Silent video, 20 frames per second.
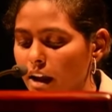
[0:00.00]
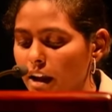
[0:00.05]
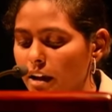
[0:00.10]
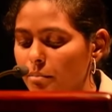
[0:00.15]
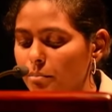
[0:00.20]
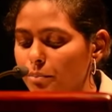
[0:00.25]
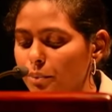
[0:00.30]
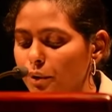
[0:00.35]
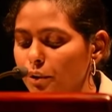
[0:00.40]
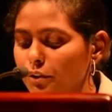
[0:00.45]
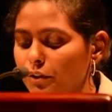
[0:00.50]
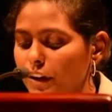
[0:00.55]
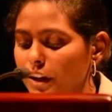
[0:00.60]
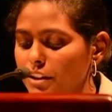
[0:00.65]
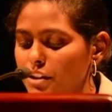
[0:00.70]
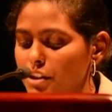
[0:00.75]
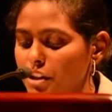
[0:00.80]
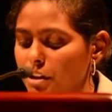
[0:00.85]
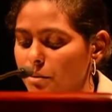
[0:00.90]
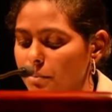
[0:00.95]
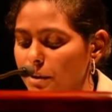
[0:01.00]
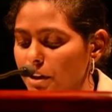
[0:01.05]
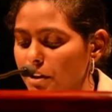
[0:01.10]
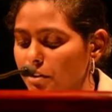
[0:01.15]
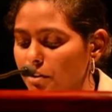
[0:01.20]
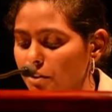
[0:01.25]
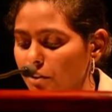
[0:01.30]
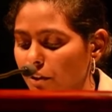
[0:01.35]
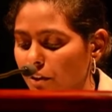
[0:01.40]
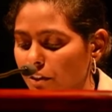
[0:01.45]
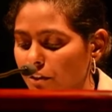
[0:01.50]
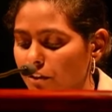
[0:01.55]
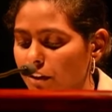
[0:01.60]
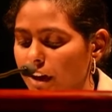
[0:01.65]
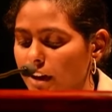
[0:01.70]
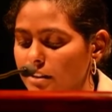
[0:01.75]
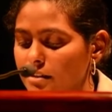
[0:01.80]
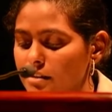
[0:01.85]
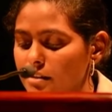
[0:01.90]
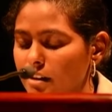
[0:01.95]
Improving GDP growth
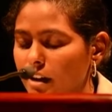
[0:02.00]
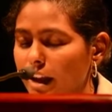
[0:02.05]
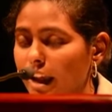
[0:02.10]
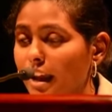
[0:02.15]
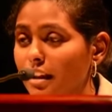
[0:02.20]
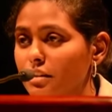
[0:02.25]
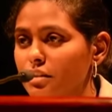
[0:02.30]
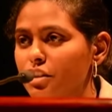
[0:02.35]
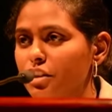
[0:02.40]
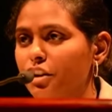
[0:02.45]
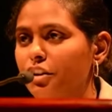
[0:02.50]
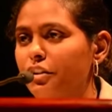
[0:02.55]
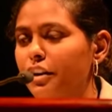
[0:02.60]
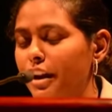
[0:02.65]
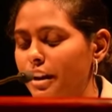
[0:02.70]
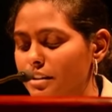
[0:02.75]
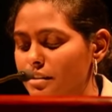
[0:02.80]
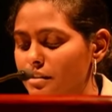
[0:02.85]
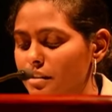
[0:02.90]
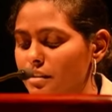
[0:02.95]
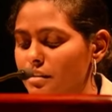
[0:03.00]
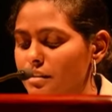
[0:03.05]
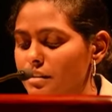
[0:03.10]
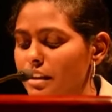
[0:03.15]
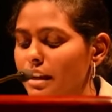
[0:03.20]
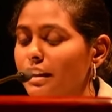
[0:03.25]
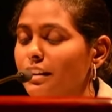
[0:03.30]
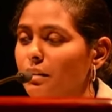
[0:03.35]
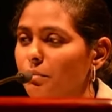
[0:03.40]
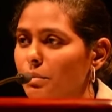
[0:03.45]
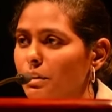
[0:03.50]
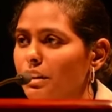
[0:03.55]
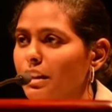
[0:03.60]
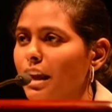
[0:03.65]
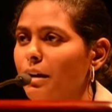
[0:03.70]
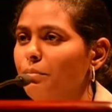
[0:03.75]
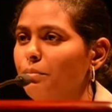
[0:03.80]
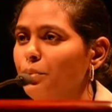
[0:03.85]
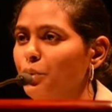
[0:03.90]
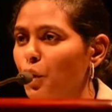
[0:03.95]
rates, again, to create sustainable
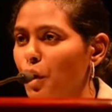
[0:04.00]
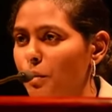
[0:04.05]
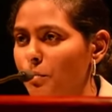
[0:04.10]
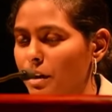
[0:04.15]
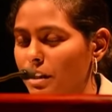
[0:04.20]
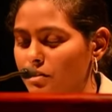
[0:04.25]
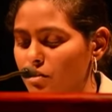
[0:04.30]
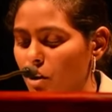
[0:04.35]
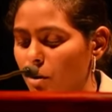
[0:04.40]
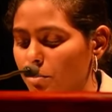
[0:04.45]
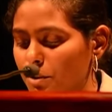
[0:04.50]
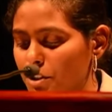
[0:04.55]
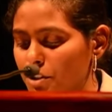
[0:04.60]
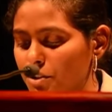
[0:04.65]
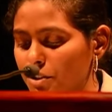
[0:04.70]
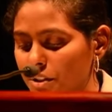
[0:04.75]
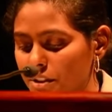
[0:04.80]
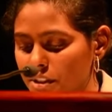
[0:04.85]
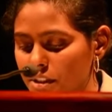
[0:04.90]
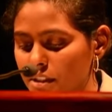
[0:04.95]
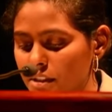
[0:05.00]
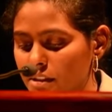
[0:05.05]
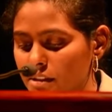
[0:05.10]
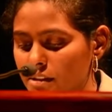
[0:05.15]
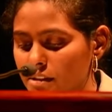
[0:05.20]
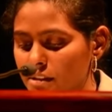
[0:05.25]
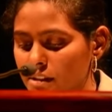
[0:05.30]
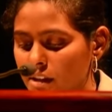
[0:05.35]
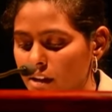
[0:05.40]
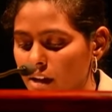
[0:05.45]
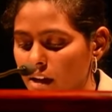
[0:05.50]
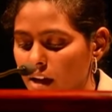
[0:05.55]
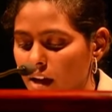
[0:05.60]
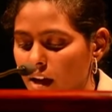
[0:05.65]
employment opportunities.